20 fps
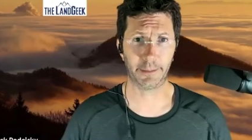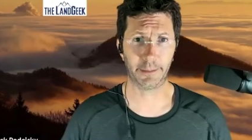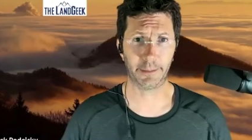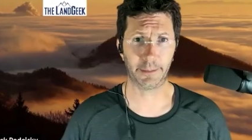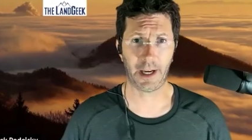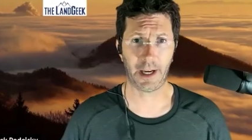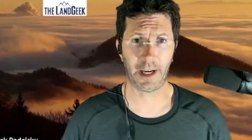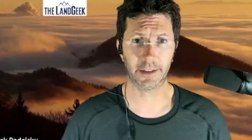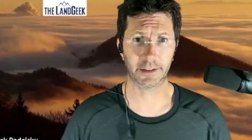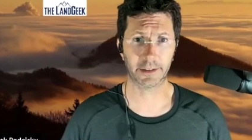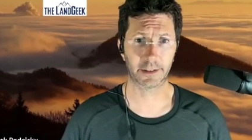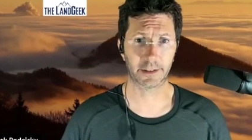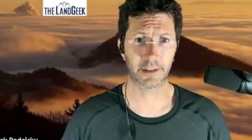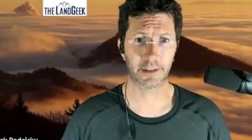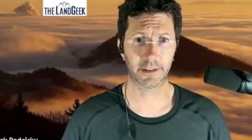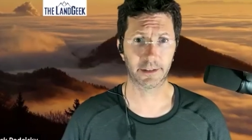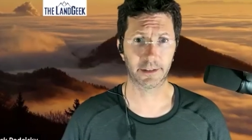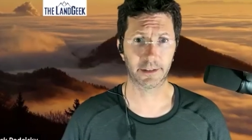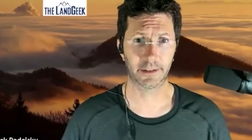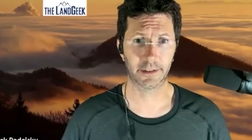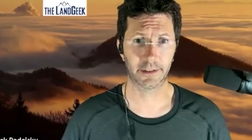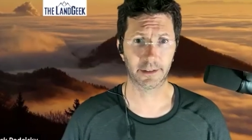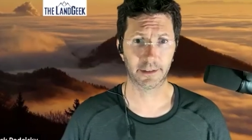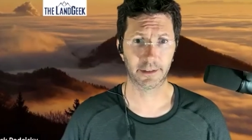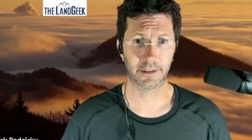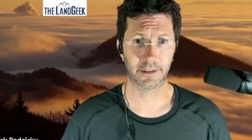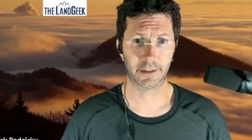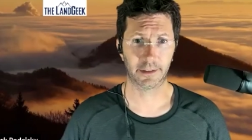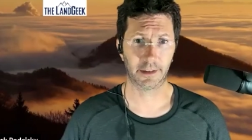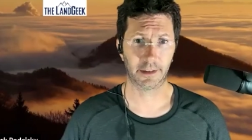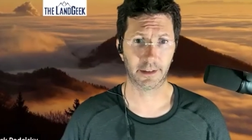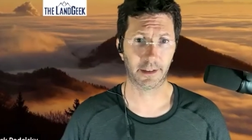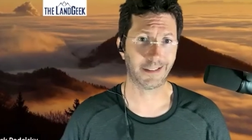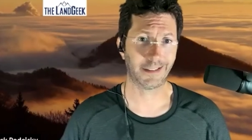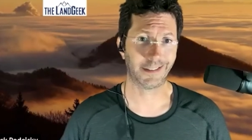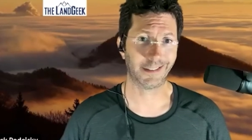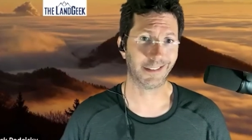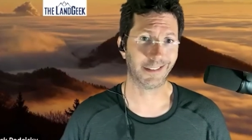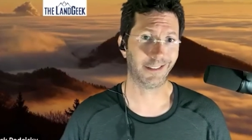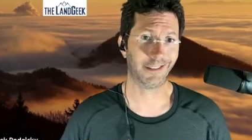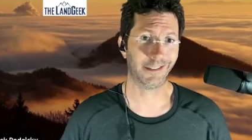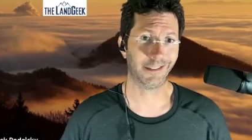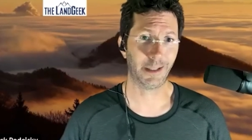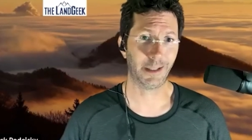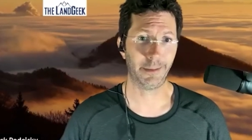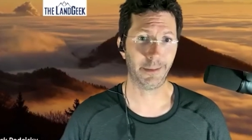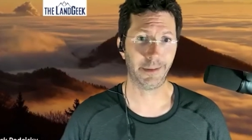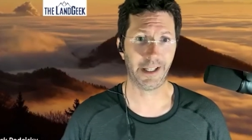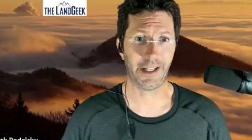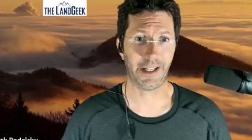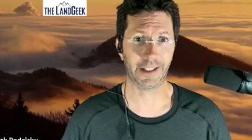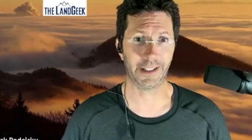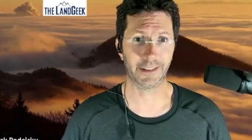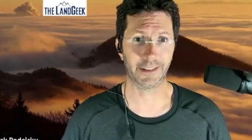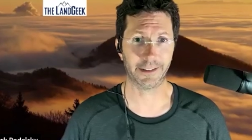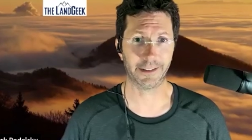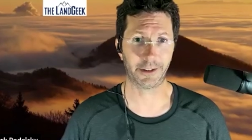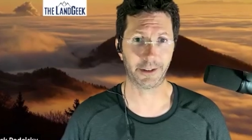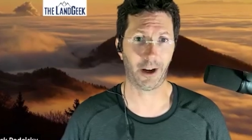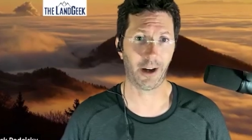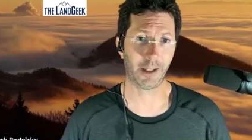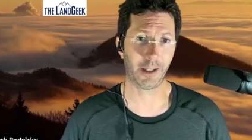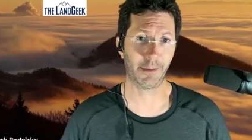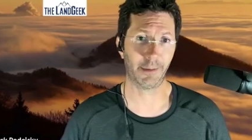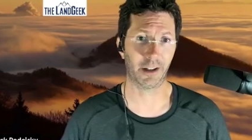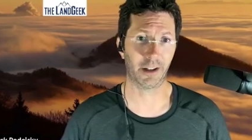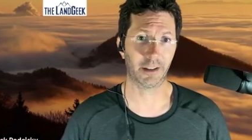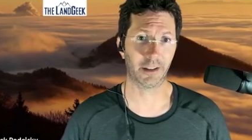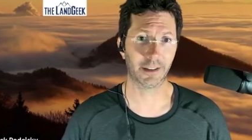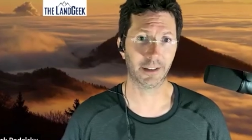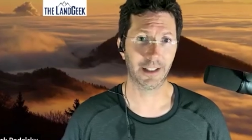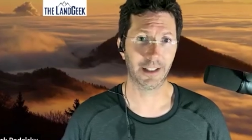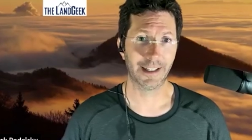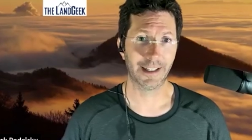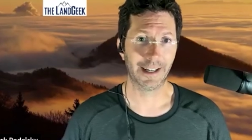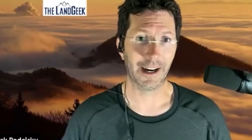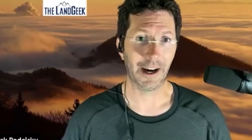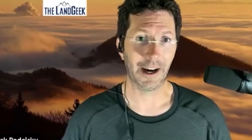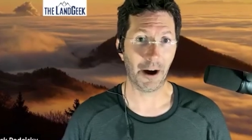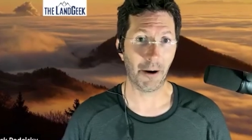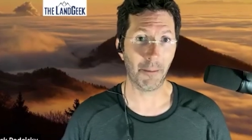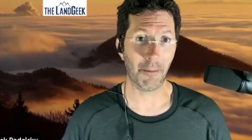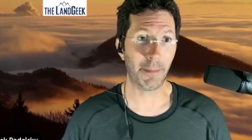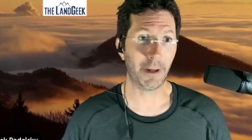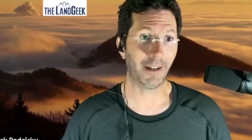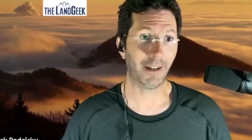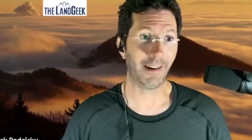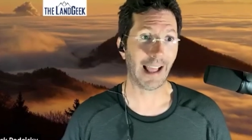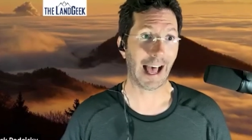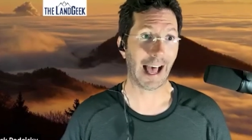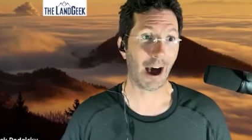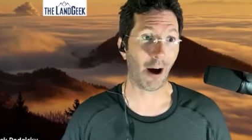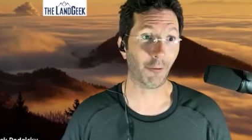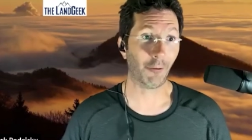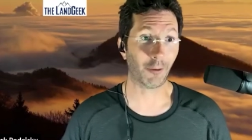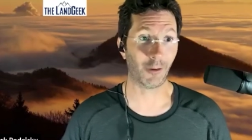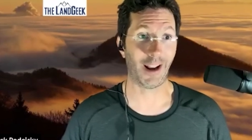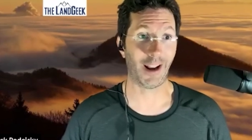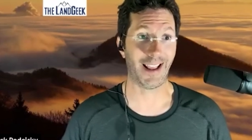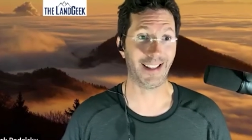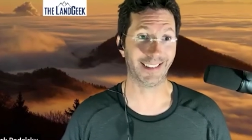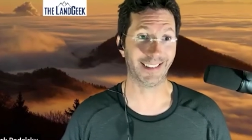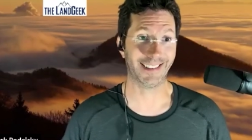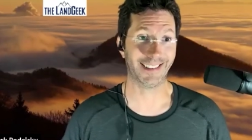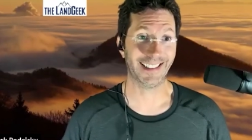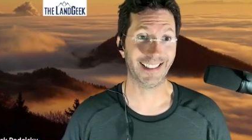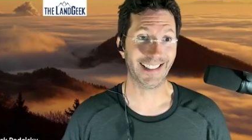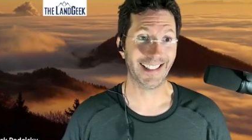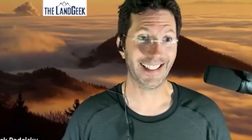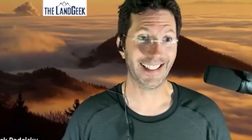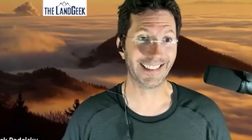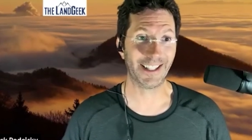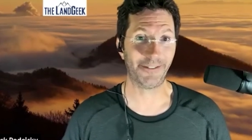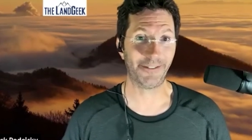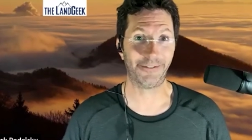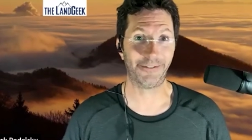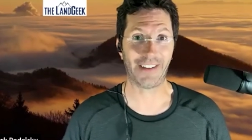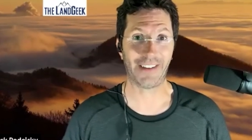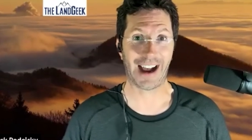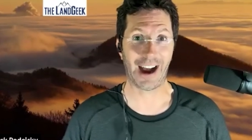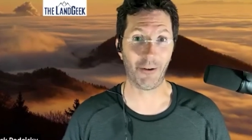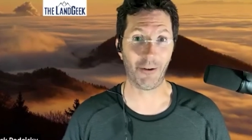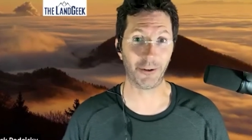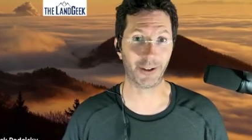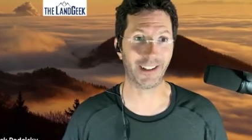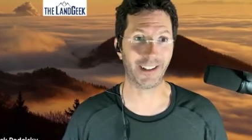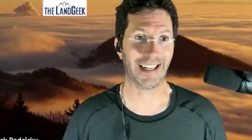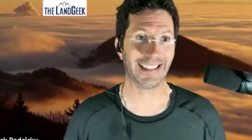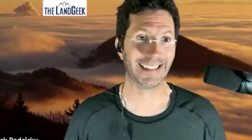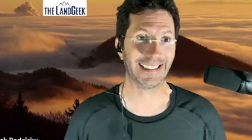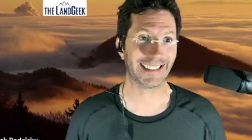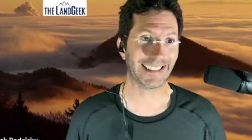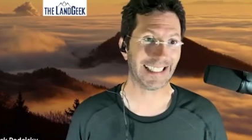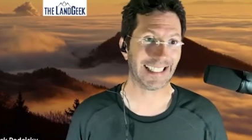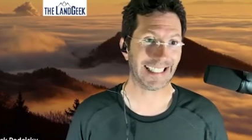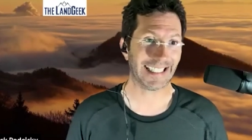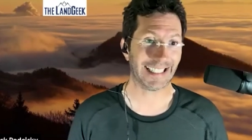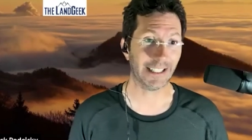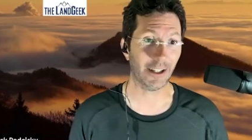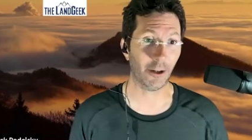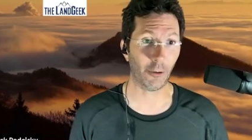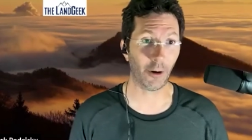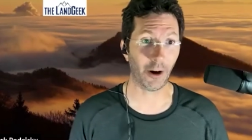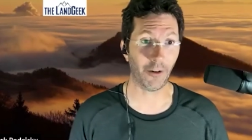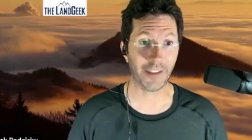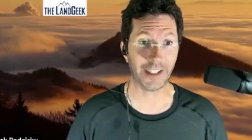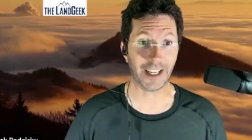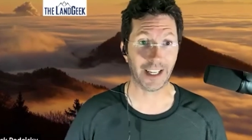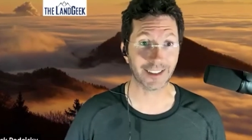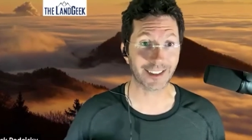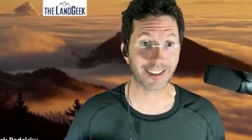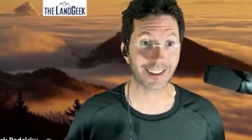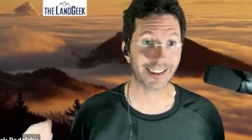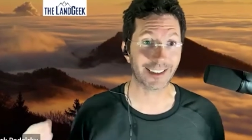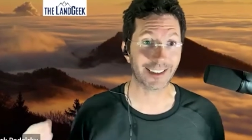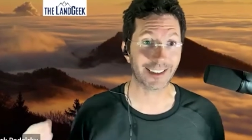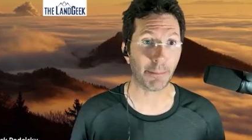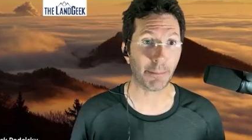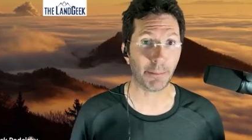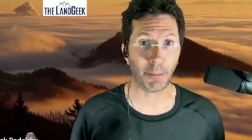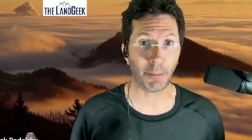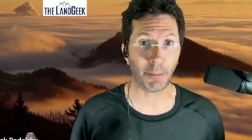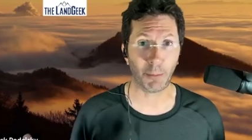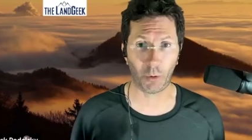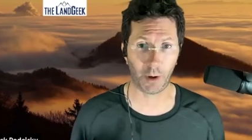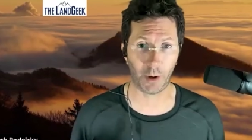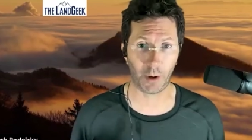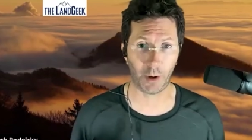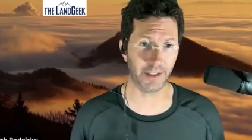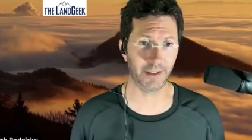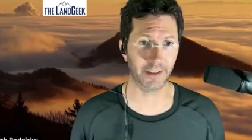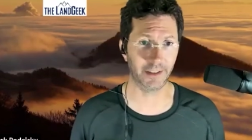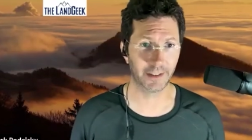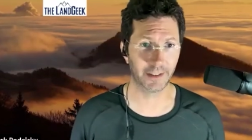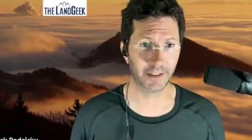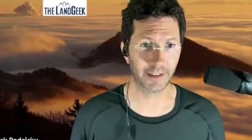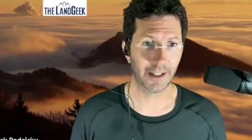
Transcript: I'll be honest. Yeah. Our guest is a little intimidating. Let's talk about her. Amira Alvarez is the founder and C E O of the Unstoppable Woman,